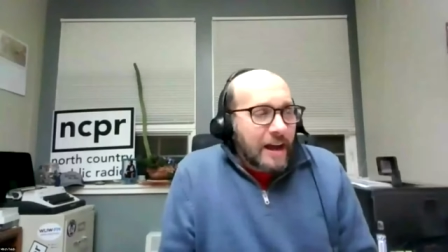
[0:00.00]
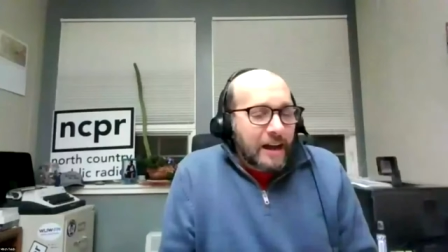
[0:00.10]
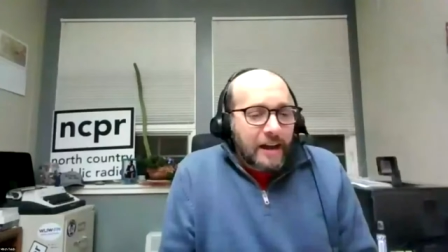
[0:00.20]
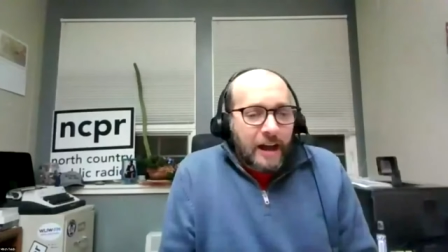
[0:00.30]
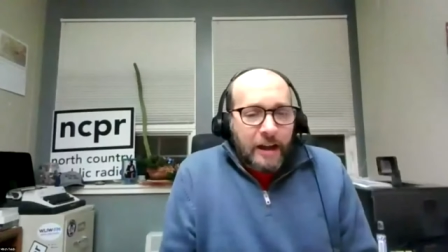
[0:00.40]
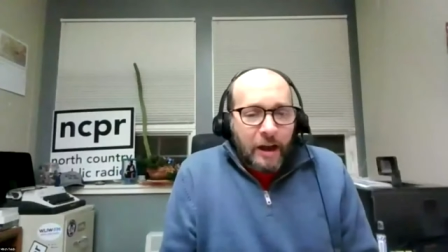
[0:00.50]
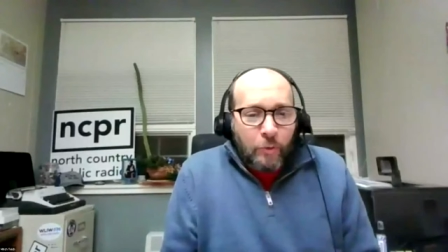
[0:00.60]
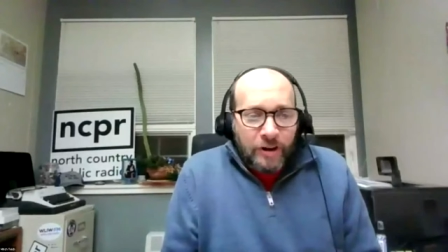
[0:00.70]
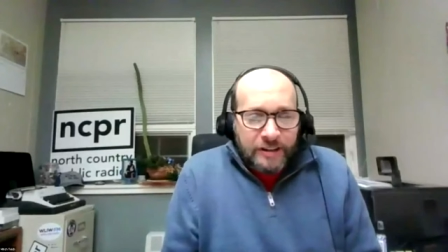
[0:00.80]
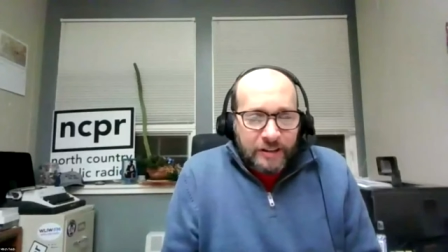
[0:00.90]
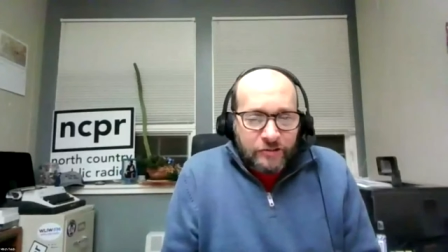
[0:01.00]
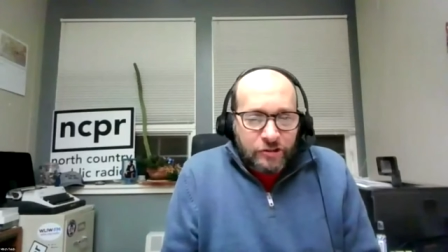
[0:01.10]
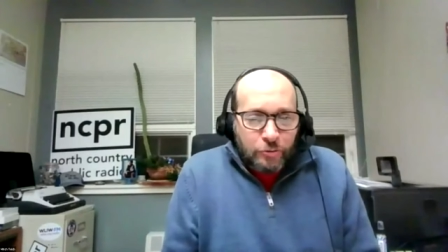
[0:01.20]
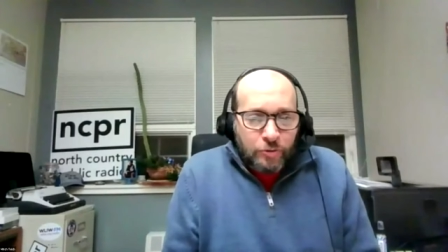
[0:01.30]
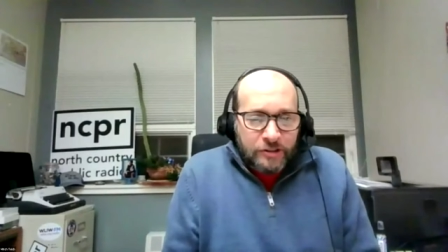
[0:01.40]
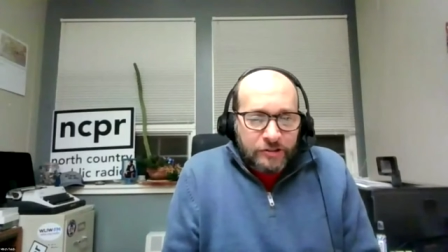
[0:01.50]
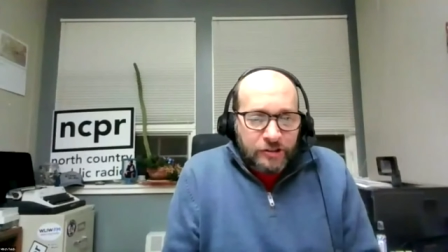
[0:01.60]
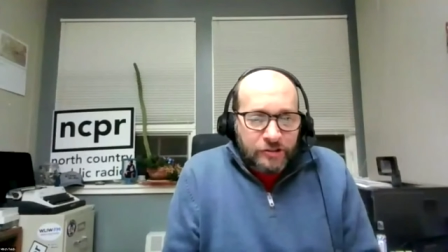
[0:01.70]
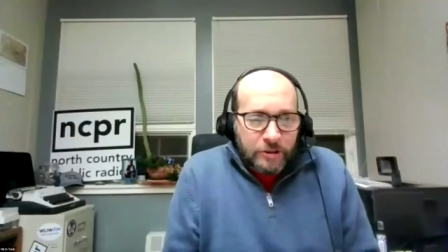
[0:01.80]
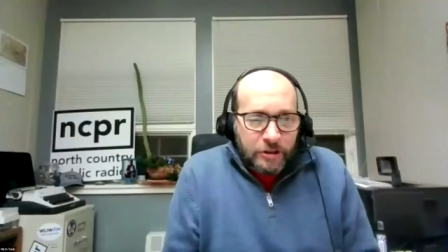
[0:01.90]
I, I want to get to uh,
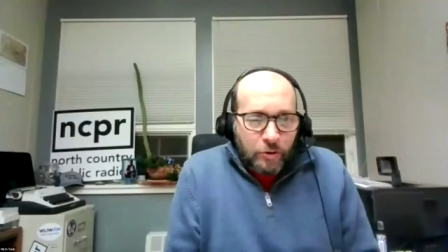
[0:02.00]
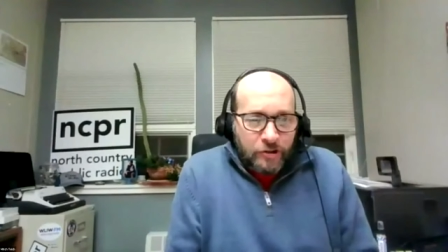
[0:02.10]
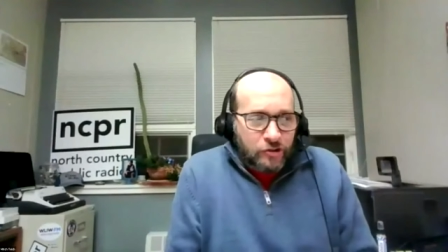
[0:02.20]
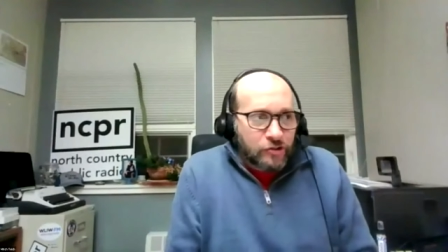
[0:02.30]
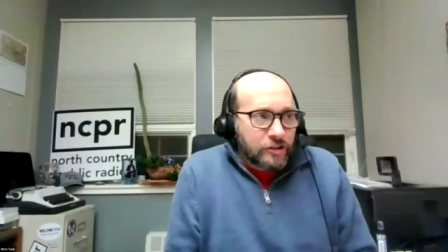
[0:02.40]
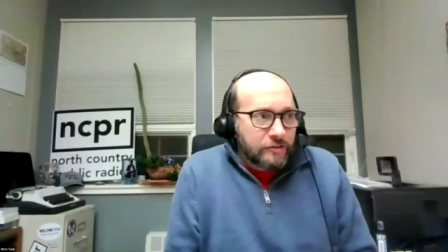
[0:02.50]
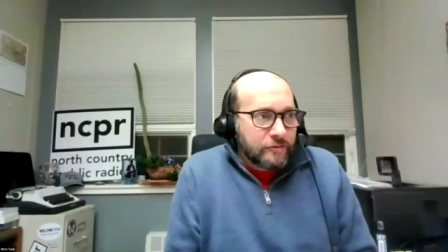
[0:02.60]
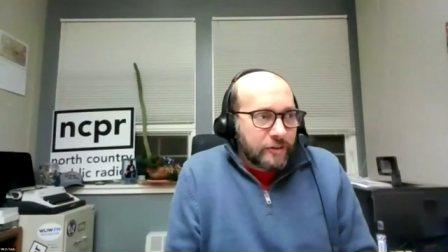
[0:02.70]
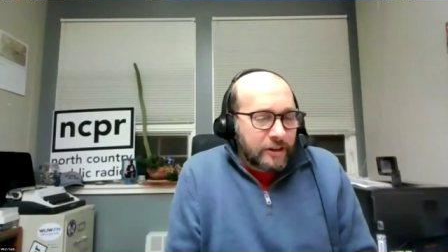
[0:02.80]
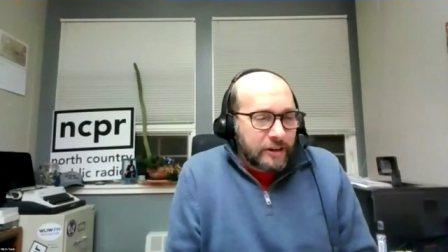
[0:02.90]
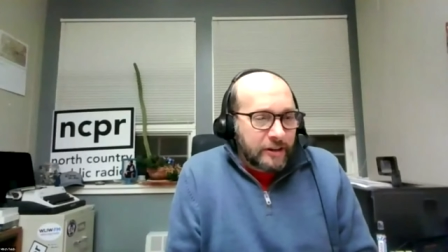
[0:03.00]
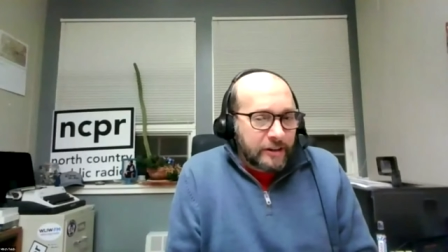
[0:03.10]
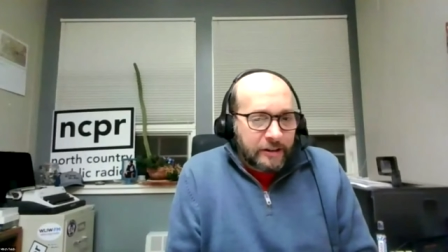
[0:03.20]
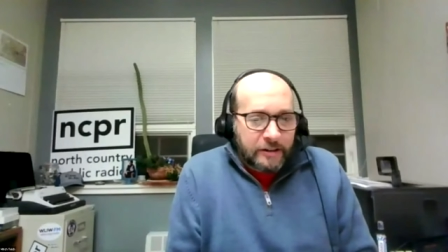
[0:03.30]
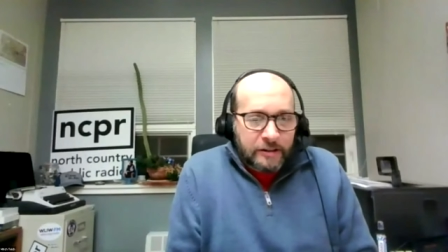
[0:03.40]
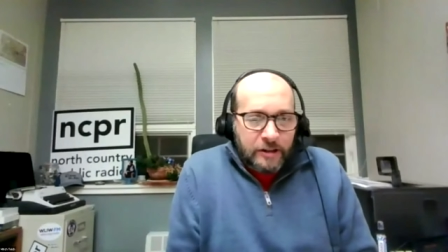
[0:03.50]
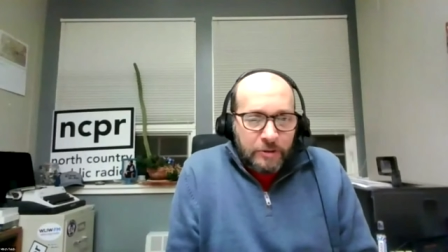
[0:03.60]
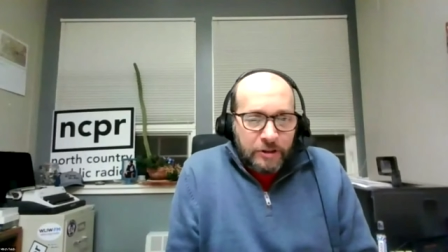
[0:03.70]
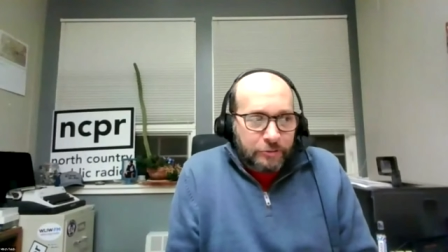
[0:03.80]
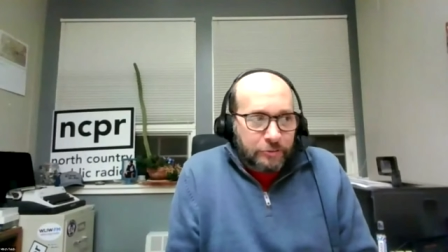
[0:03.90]
to some of the questions that have uh,
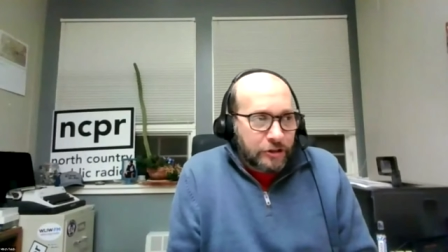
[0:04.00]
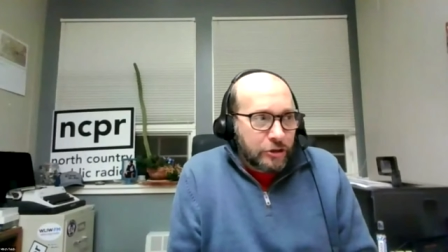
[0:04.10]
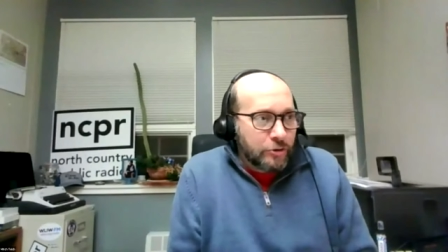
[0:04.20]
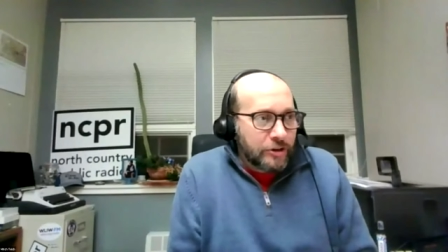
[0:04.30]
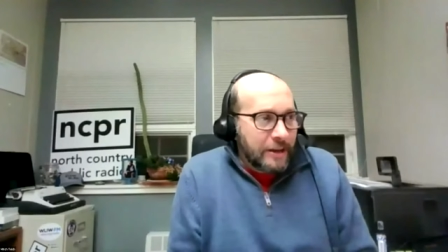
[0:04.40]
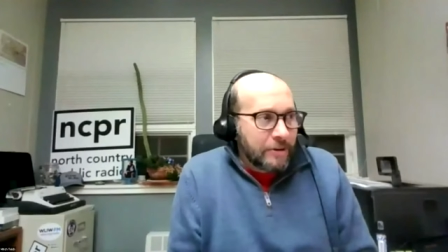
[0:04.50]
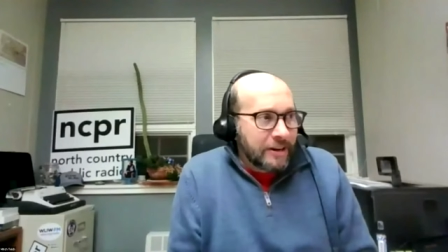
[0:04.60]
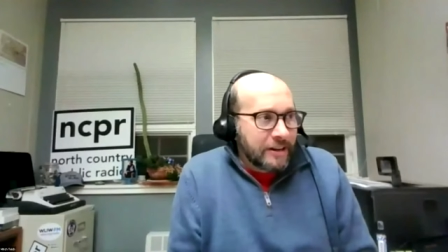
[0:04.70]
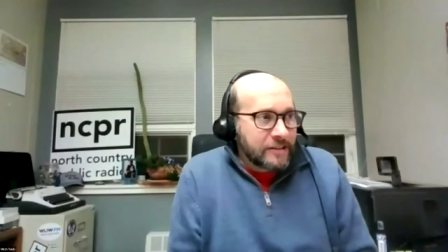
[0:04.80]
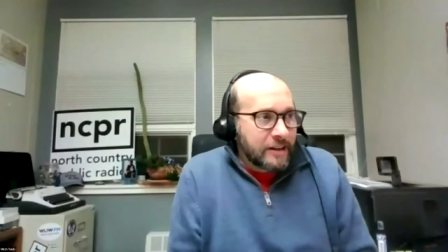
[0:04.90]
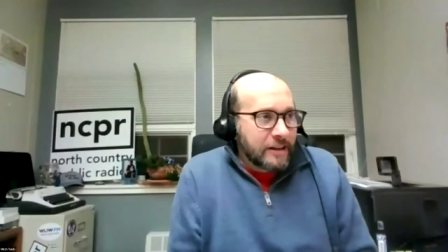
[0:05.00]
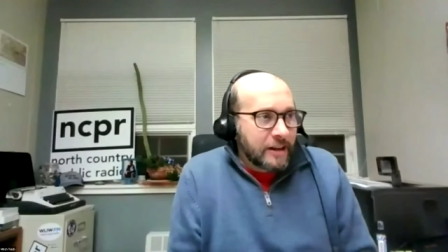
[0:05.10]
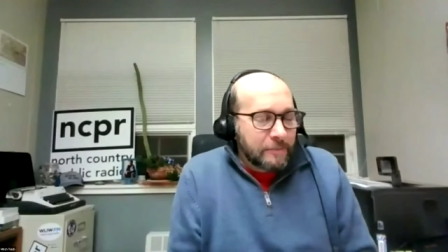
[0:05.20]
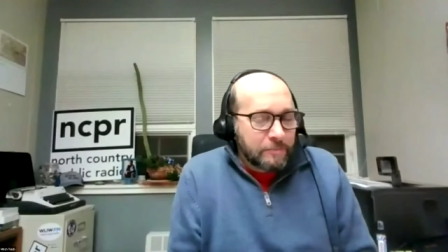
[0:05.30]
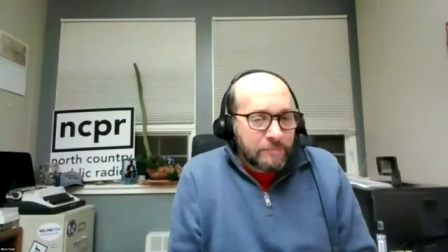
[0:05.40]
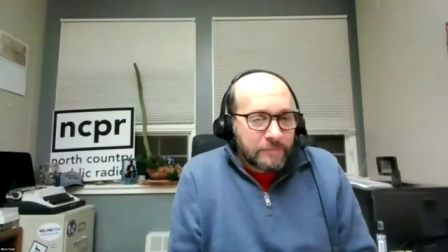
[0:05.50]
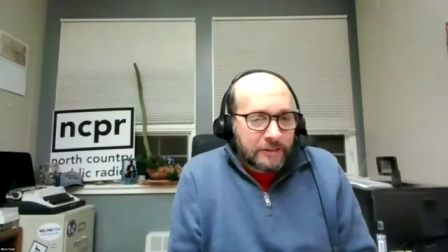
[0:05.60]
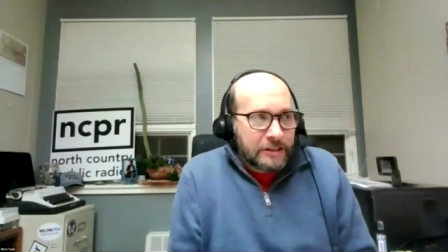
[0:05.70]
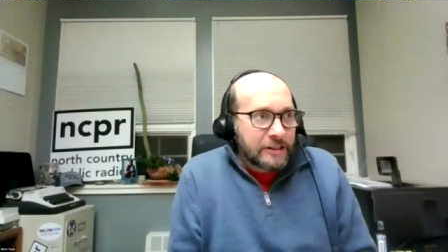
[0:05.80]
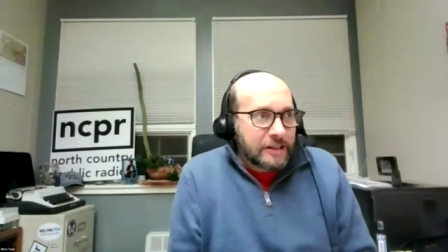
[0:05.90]
come in through the Q and A, but I guess I, I
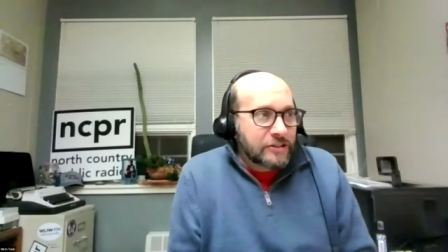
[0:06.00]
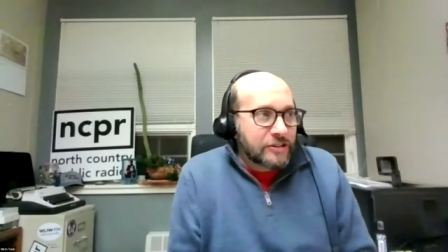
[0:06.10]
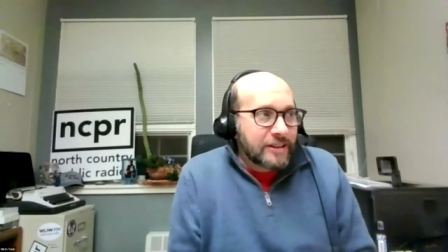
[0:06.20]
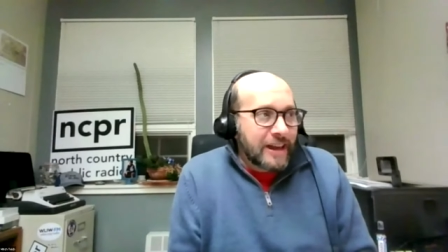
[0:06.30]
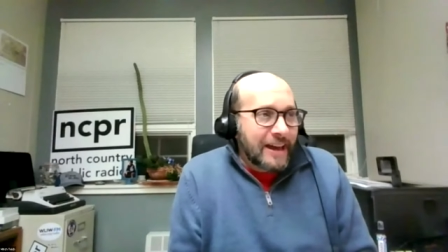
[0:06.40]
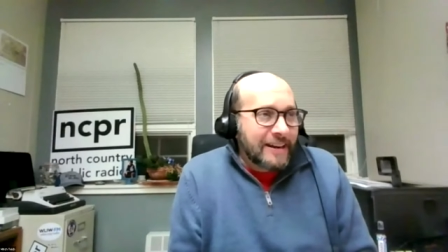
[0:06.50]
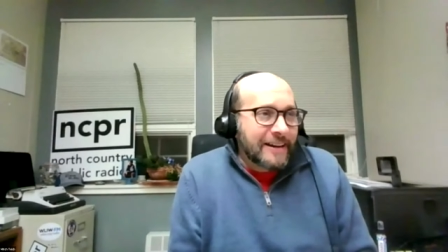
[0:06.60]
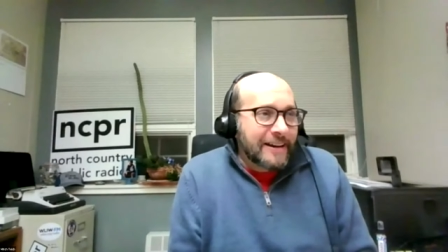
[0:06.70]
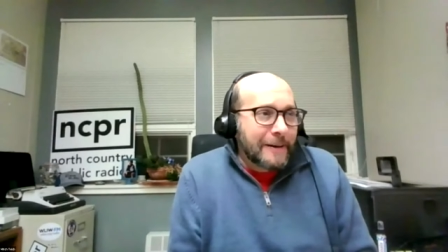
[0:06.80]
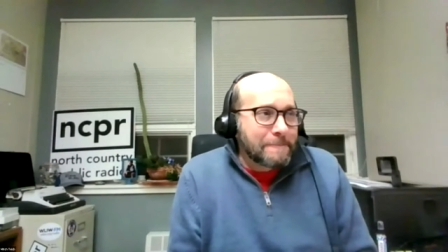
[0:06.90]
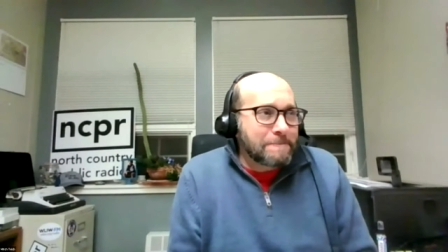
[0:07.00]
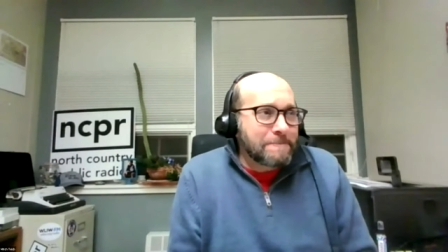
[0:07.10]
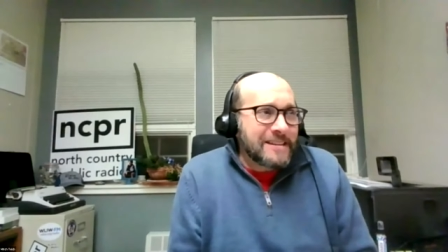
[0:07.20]
leading into that, um,